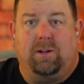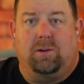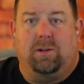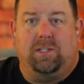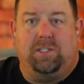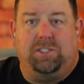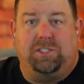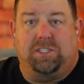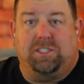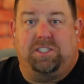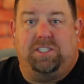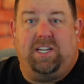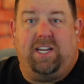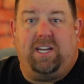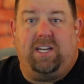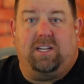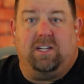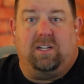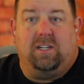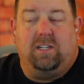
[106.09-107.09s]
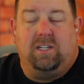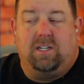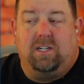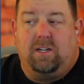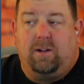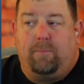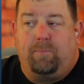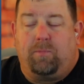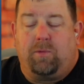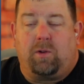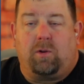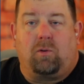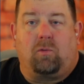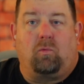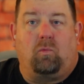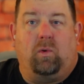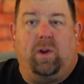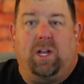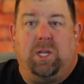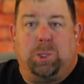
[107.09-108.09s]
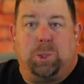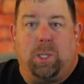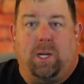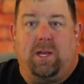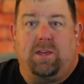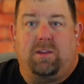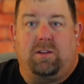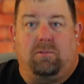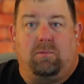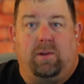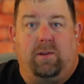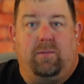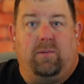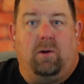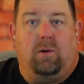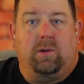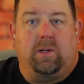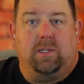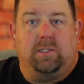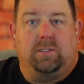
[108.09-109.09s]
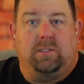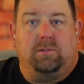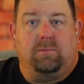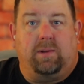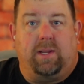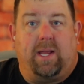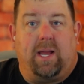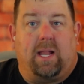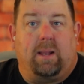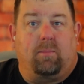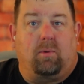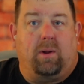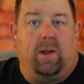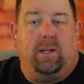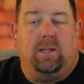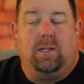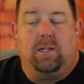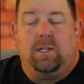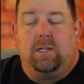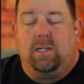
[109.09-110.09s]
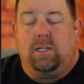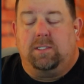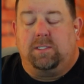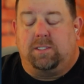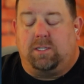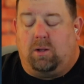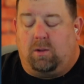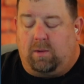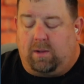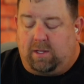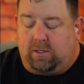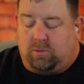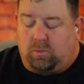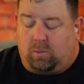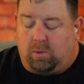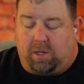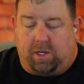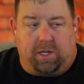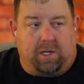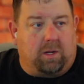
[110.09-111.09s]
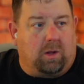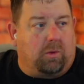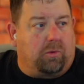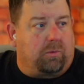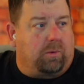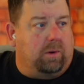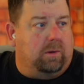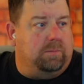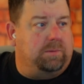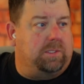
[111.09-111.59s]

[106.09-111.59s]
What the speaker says: Or do you just need to readdress and refocus and recalibrate? So that's what we're going to go through.